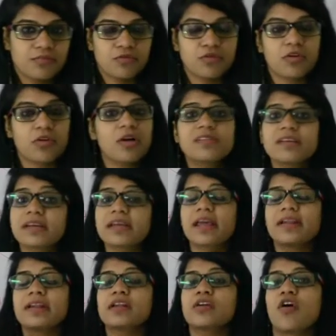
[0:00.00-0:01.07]
You are not taking
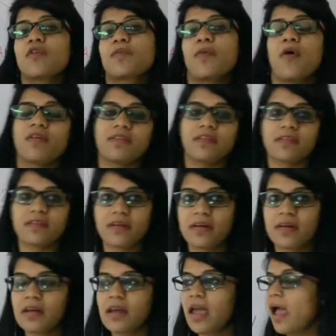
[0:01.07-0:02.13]
any long pauses.
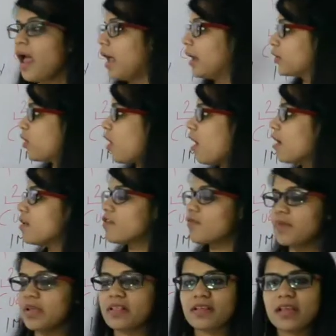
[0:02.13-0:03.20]
And coherence
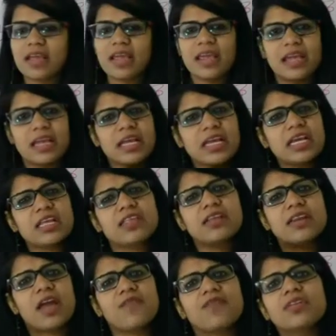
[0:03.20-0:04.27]
means each
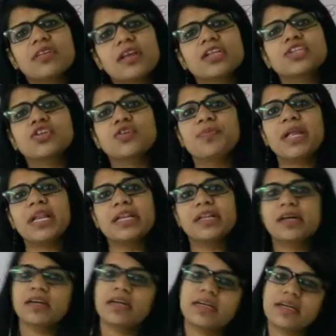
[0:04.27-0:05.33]
and everything should be
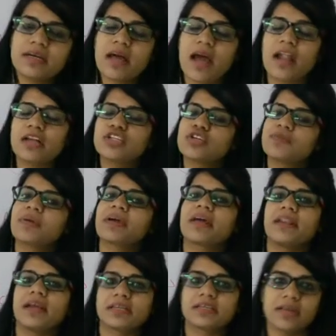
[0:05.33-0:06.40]
interrelated and should be
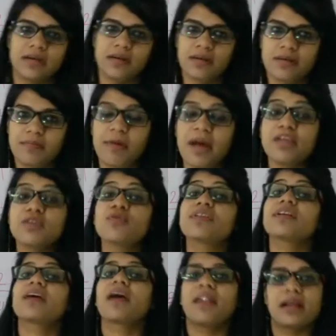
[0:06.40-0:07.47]
connected by
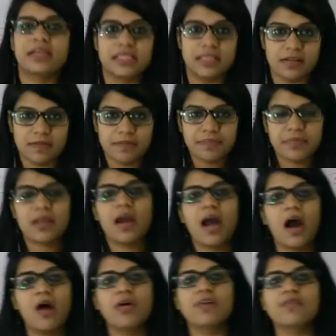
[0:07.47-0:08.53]
using connectors.
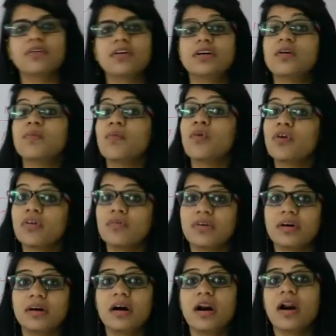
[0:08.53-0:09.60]
However,
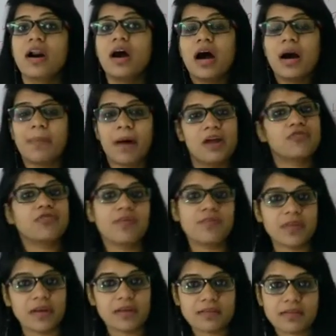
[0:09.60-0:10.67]
moreover, apart from
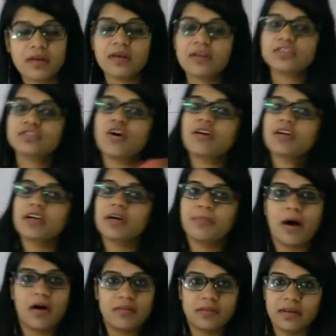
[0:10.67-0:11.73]
this, talking
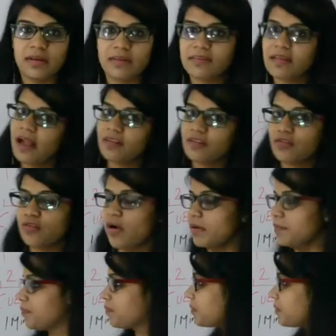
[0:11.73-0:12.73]
about this and so on.